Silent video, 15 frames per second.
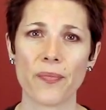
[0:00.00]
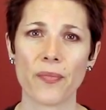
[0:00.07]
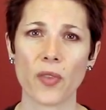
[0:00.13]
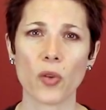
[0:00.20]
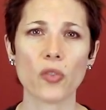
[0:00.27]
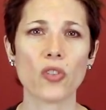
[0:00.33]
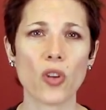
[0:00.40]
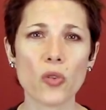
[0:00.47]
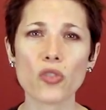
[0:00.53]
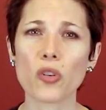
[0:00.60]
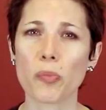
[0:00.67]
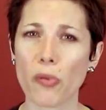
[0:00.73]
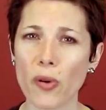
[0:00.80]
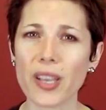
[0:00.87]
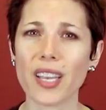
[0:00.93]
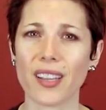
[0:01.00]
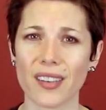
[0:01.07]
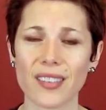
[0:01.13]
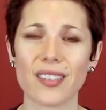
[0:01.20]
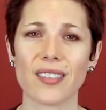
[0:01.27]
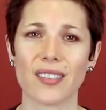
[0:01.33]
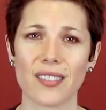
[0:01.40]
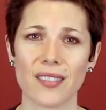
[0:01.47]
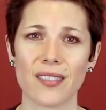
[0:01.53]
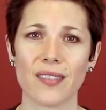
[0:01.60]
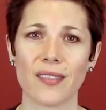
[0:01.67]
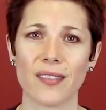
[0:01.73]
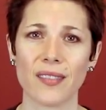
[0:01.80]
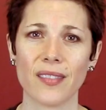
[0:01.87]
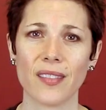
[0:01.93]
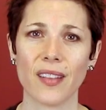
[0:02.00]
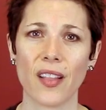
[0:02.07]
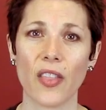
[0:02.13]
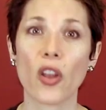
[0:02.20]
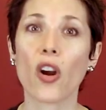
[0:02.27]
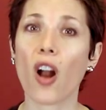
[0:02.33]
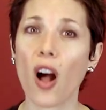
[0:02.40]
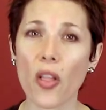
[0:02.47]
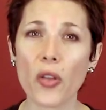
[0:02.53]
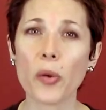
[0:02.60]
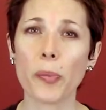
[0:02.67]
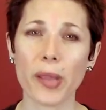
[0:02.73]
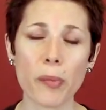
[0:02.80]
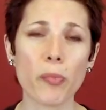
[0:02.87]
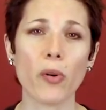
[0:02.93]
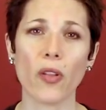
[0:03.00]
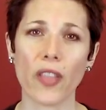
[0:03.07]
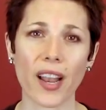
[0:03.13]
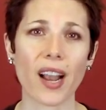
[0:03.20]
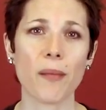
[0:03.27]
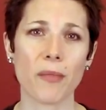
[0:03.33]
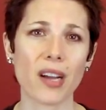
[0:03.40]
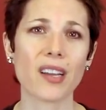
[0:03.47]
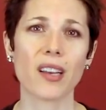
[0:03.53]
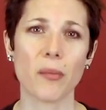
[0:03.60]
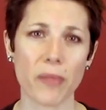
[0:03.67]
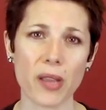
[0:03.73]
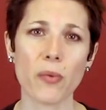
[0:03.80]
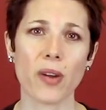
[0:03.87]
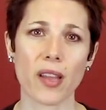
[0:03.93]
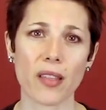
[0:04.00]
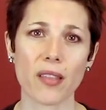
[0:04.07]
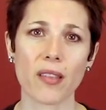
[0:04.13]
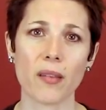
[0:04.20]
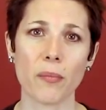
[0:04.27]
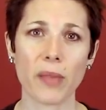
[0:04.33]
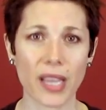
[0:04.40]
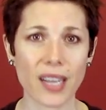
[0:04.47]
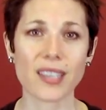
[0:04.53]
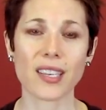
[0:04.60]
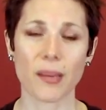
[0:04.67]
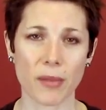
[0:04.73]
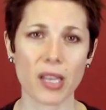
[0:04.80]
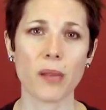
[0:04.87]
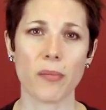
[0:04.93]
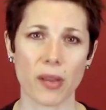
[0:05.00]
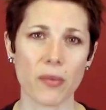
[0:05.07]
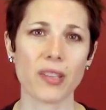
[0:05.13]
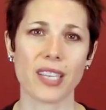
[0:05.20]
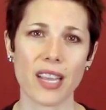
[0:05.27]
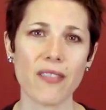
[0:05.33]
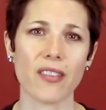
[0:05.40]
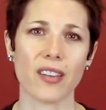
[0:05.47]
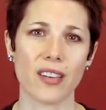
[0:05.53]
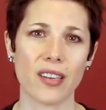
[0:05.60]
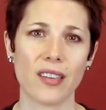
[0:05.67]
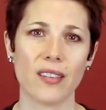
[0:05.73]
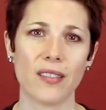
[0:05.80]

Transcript: Those no's are poignant. There are other people that I'm not going to be with because I'm going to be with David.